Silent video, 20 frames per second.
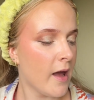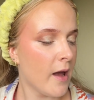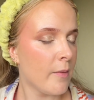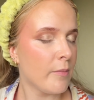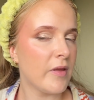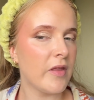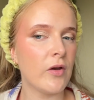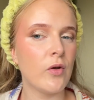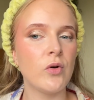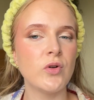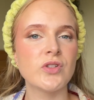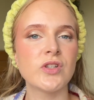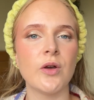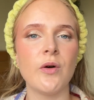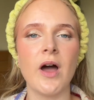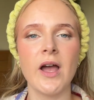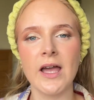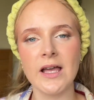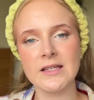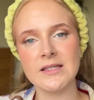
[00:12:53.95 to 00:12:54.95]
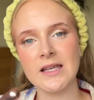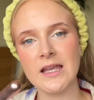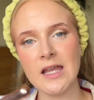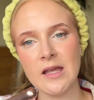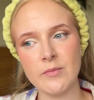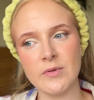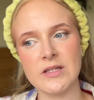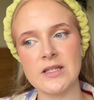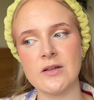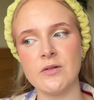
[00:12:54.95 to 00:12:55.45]
But then also I get to keep
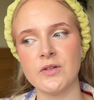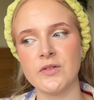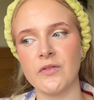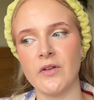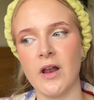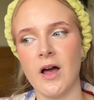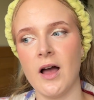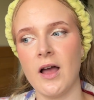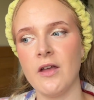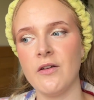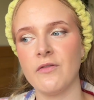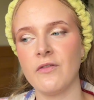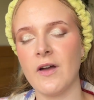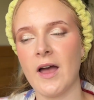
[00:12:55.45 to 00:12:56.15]
the skills for life,